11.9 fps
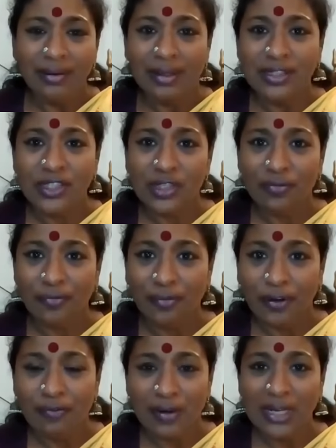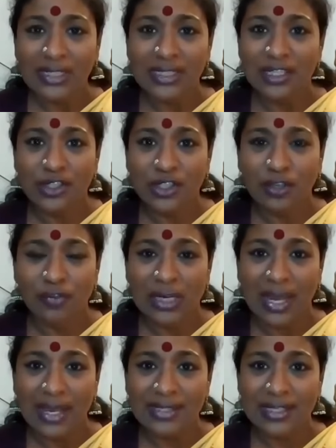is frivolous,
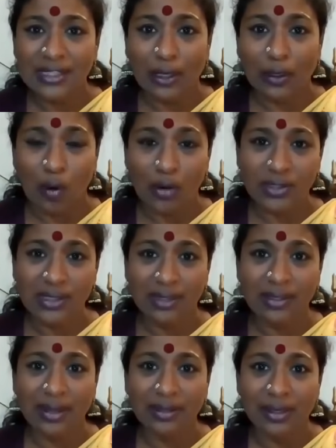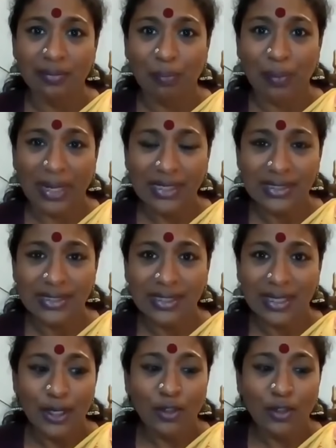trivializes the laws that are in place